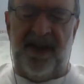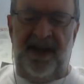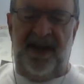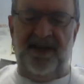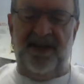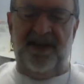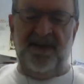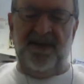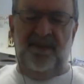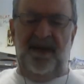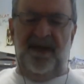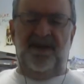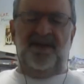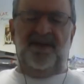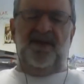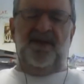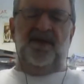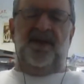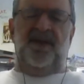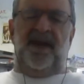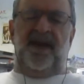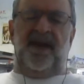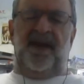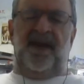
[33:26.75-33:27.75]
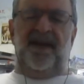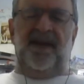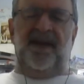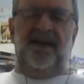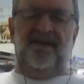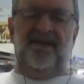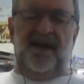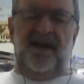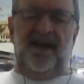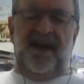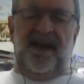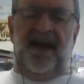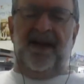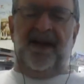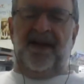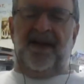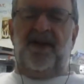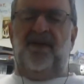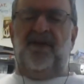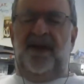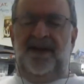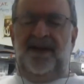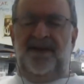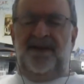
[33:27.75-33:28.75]
I speak to that I give a lot of
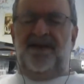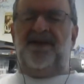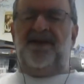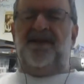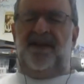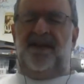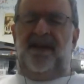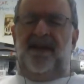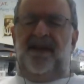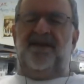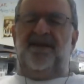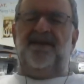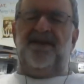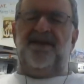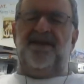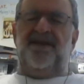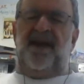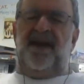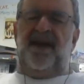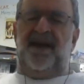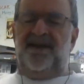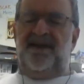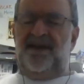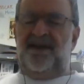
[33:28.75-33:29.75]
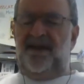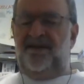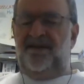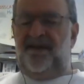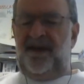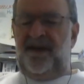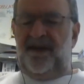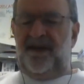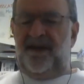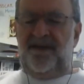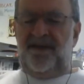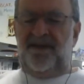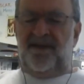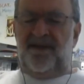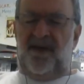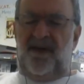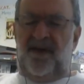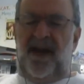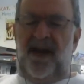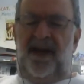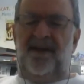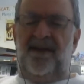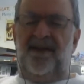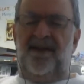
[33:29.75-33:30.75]
credence to their scientific
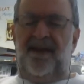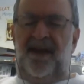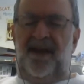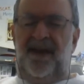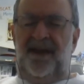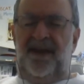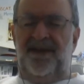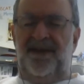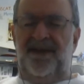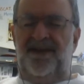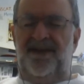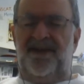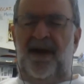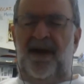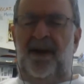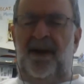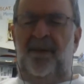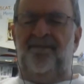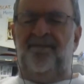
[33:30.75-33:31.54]
strength is